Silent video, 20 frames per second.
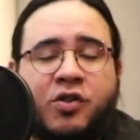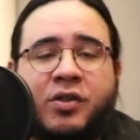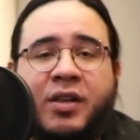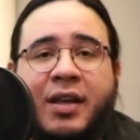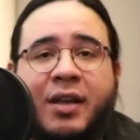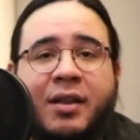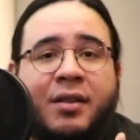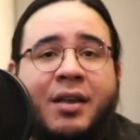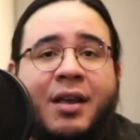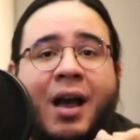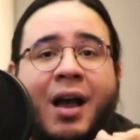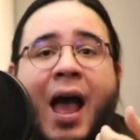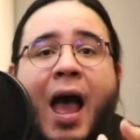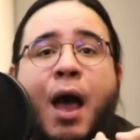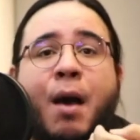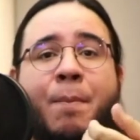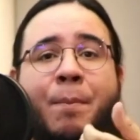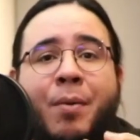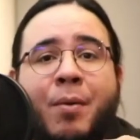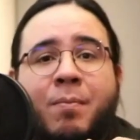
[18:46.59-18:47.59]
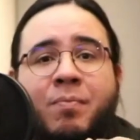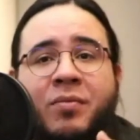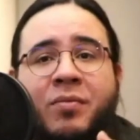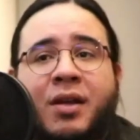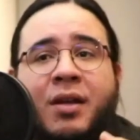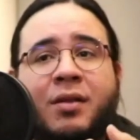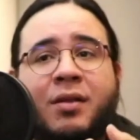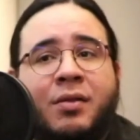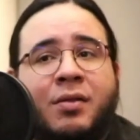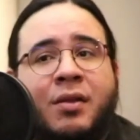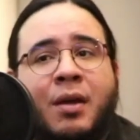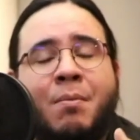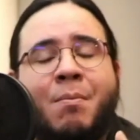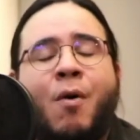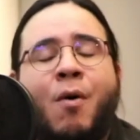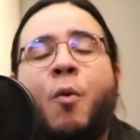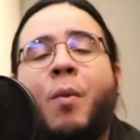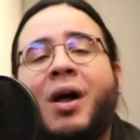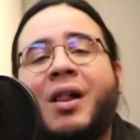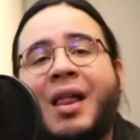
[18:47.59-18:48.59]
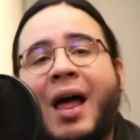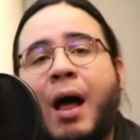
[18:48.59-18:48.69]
the mobile